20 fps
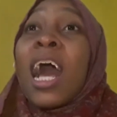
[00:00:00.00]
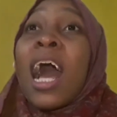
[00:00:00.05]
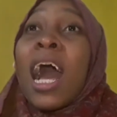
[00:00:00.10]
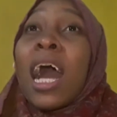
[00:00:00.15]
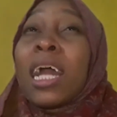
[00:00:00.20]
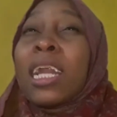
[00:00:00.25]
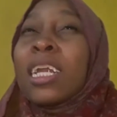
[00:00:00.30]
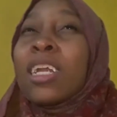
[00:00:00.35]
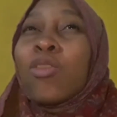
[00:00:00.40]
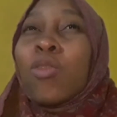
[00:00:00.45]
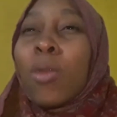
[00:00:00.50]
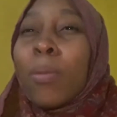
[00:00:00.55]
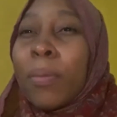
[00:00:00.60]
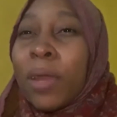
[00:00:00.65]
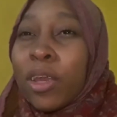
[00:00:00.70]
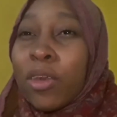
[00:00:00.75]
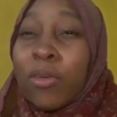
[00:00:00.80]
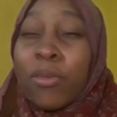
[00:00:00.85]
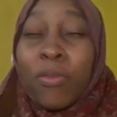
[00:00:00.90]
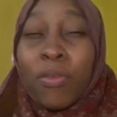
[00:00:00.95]
and it will
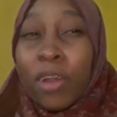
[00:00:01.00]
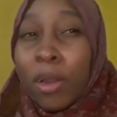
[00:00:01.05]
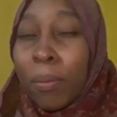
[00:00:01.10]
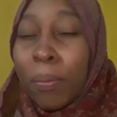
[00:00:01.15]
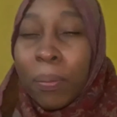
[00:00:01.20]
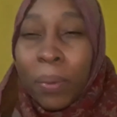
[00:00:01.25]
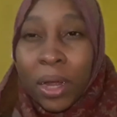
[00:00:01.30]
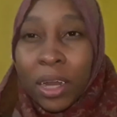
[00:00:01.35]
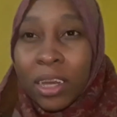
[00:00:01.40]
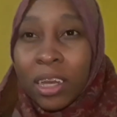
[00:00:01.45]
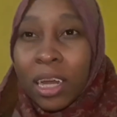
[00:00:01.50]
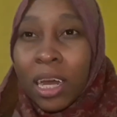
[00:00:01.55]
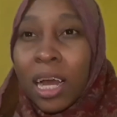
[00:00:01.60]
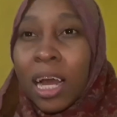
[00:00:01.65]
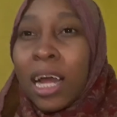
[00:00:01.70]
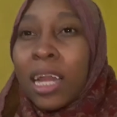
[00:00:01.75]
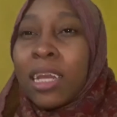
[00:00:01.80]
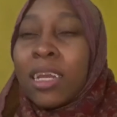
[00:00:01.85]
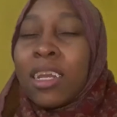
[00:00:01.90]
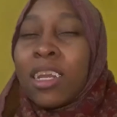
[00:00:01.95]
make you feel better,
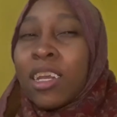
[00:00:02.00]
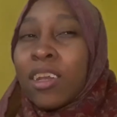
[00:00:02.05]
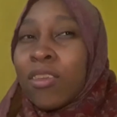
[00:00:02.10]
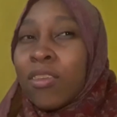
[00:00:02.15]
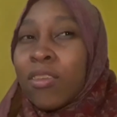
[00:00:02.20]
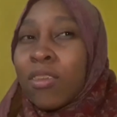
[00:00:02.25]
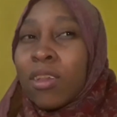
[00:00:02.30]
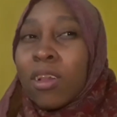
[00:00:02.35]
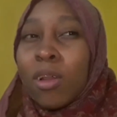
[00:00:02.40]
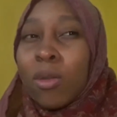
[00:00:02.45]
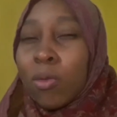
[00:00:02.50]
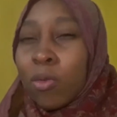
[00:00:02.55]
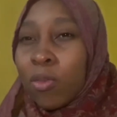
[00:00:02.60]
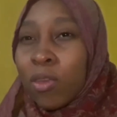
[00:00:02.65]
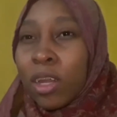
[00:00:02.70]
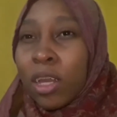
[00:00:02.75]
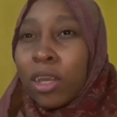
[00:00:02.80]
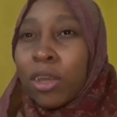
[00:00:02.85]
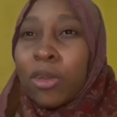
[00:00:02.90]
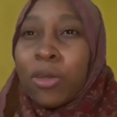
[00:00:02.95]
and just
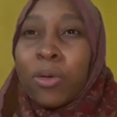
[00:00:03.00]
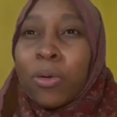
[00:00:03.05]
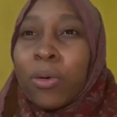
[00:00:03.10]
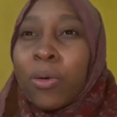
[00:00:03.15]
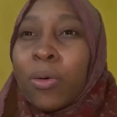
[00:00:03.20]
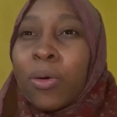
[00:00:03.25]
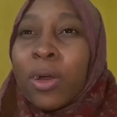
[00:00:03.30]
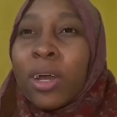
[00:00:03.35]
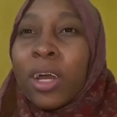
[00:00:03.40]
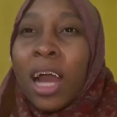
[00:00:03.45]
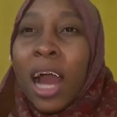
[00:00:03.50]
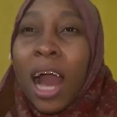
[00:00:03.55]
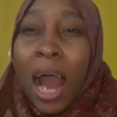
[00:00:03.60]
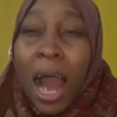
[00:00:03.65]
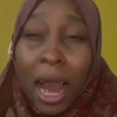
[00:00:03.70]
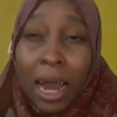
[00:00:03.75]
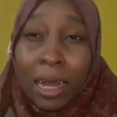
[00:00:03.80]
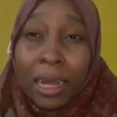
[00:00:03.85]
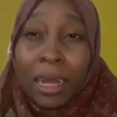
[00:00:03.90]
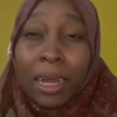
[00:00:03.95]
loosen your
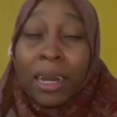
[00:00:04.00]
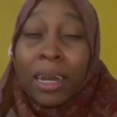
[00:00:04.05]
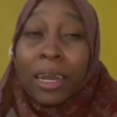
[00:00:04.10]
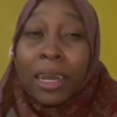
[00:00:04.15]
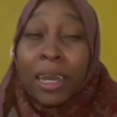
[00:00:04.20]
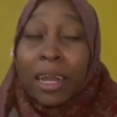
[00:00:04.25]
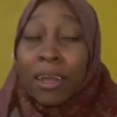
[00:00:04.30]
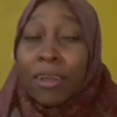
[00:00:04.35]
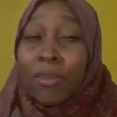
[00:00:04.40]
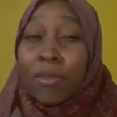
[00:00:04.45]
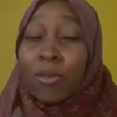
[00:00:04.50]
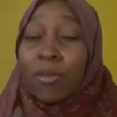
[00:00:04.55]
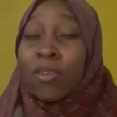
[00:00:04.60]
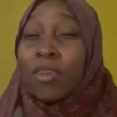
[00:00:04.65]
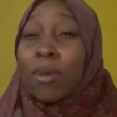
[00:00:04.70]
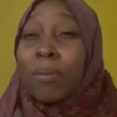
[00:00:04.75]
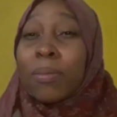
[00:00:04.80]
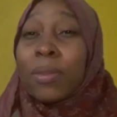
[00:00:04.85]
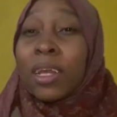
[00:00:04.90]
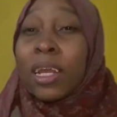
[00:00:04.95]
angriness or
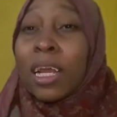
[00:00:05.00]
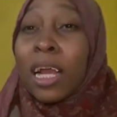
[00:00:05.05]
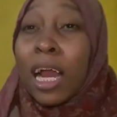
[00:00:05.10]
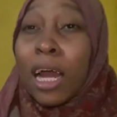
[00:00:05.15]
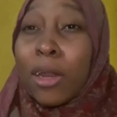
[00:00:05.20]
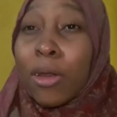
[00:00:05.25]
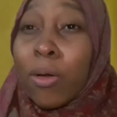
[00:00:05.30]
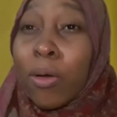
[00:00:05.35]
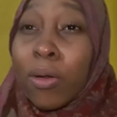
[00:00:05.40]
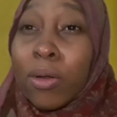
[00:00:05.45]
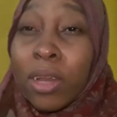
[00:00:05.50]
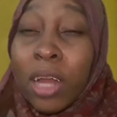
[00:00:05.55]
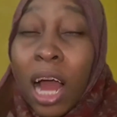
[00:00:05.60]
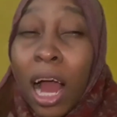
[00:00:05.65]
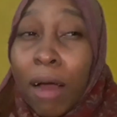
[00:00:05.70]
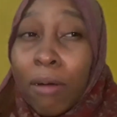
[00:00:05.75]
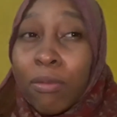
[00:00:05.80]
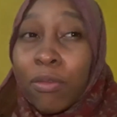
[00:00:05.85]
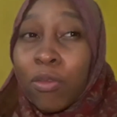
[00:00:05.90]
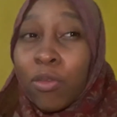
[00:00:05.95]
something, and not
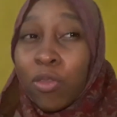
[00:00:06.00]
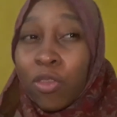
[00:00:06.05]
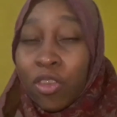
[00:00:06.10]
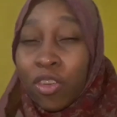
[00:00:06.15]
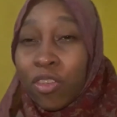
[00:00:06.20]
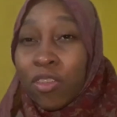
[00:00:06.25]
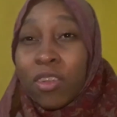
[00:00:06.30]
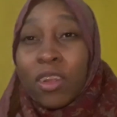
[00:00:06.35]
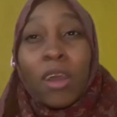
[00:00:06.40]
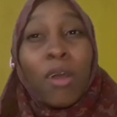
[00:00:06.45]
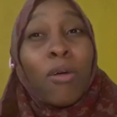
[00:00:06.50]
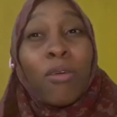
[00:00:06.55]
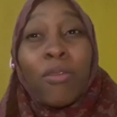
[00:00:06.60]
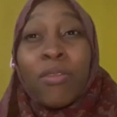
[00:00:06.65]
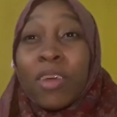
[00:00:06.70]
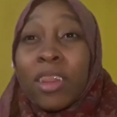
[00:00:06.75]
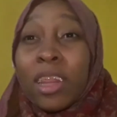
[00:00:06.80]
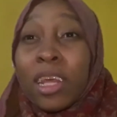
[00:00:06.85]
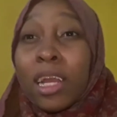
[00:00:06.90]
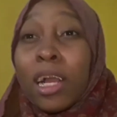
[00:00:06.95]
have to just
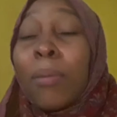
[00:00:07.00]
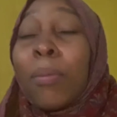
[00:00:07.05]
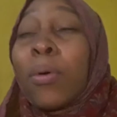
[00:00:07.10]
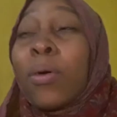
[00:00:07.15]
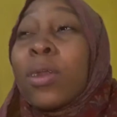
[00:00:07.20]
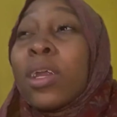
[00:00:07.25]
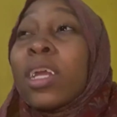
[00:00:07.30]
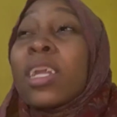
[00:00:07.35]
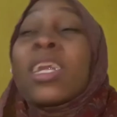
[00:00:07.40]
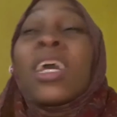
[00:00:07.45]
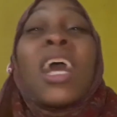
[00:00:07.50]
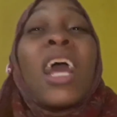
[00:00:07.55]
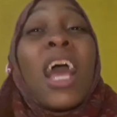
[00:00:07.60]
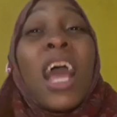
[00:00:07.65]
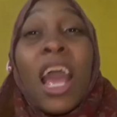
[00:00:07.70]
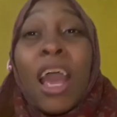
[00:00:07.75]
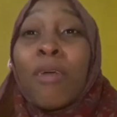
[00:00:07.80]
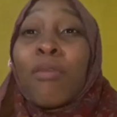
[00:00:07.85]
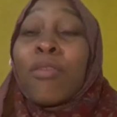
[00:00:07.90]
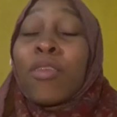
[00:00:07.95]
overthink about it
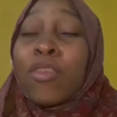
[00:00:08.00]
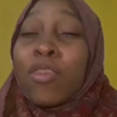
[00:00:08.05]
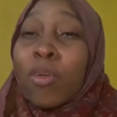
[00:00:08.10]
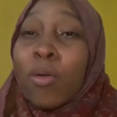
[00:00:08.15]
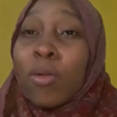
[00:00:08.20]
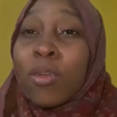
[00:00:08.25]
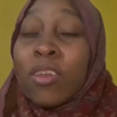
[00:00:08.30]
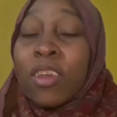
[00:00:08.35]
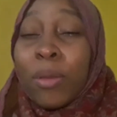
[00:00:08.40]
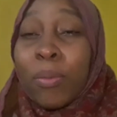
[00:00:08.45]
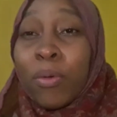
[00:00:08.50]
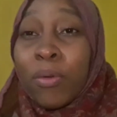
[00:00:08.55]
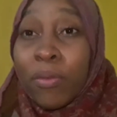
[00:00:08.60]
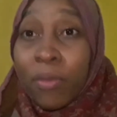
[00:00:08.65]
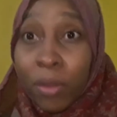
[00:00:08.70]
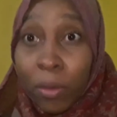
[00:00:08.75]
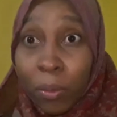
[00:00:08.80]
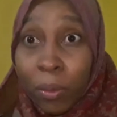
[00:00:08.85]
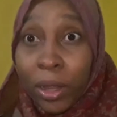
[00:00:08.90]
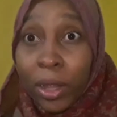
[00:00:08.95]
every single step of
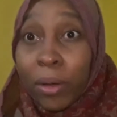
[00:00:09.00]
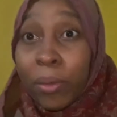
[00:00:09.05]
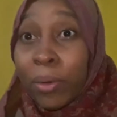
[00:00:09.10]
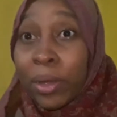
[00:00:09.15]
the way.